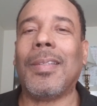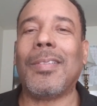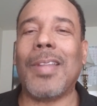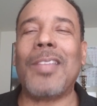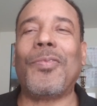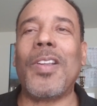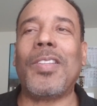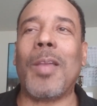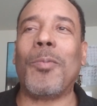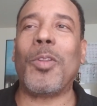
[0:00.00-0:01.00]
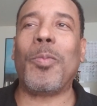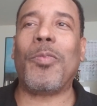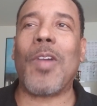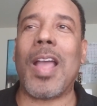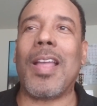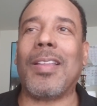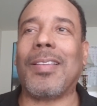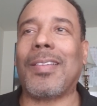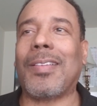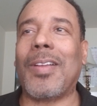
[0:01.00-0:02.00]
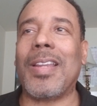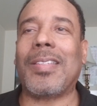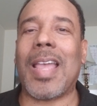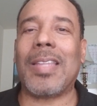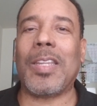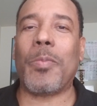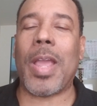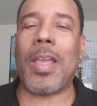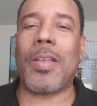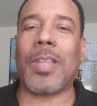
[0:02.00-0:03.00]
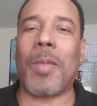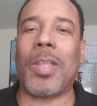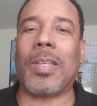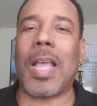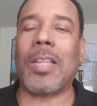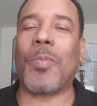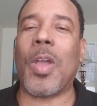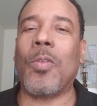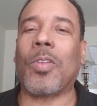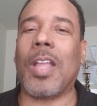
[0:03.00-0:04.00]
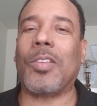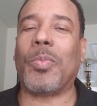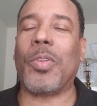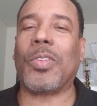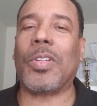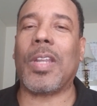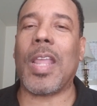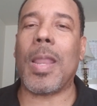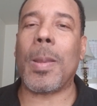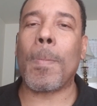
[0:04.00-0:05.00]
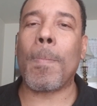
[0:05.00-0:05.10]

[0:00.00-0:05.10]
So that's first thing I'm gonna do before I criticize anybody else. I'm gonna acknowledge my own contribution to that.